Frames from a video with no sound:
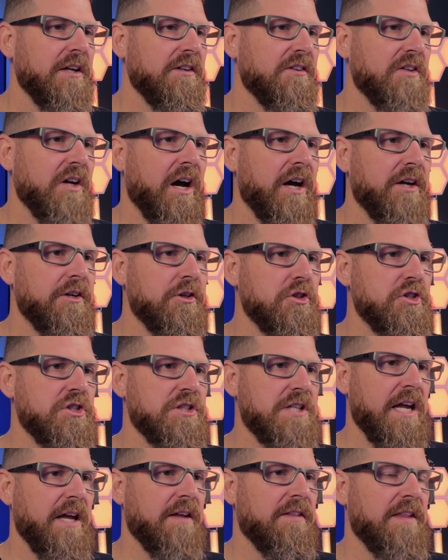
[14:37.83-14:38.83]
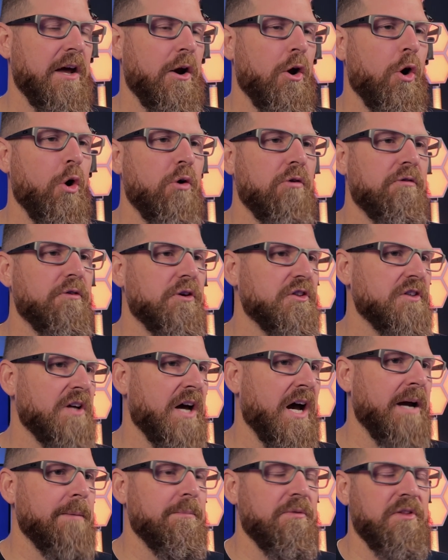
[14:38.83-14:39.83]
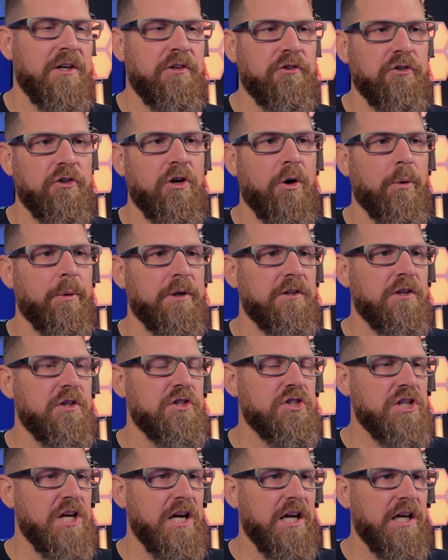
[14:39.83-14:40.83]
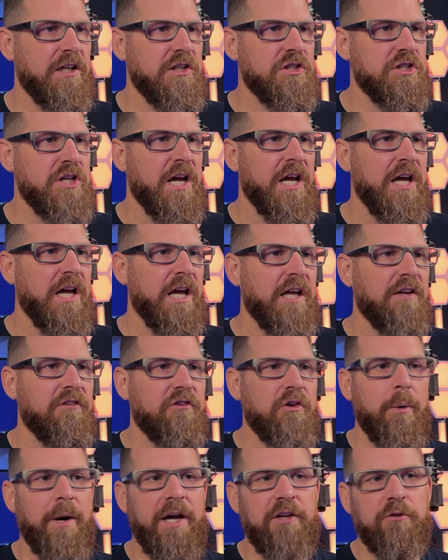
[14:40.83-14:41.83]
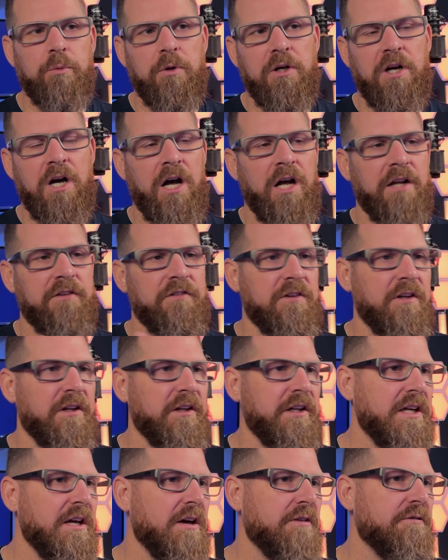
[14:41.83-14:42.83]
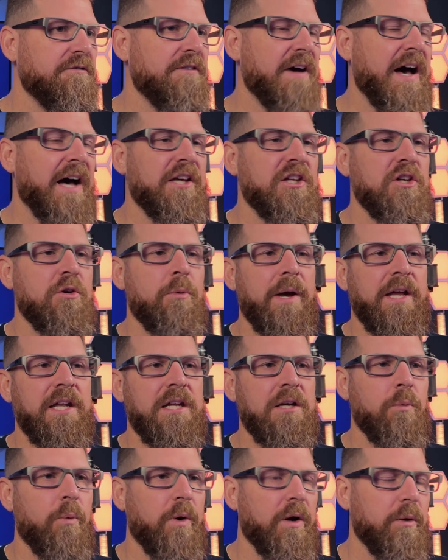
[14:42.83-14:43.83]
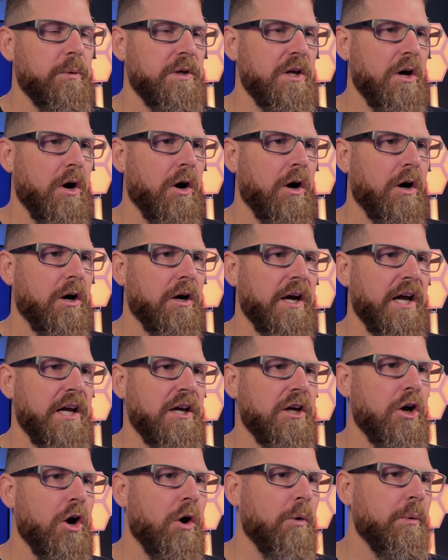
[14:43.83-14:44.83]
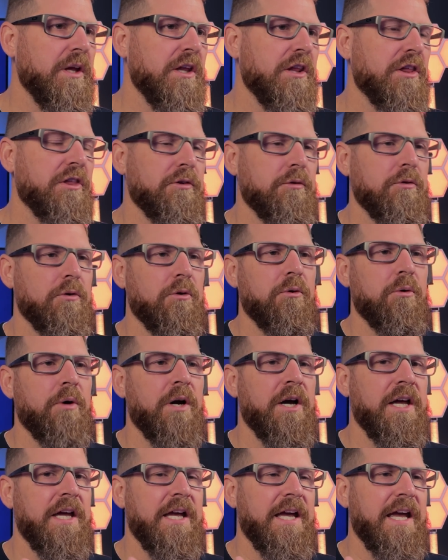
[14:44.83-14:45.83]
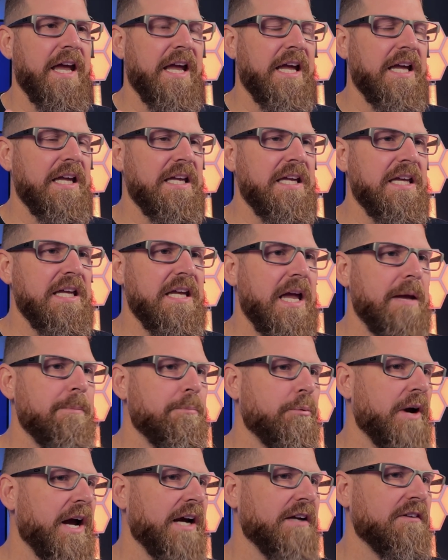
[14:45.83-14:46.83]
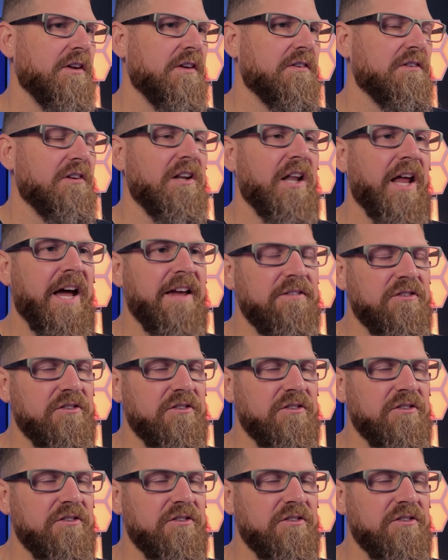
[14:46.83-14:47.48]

to understand that over time things are going to change. And so as we're constantly evaluating where we are and going through a EA practice life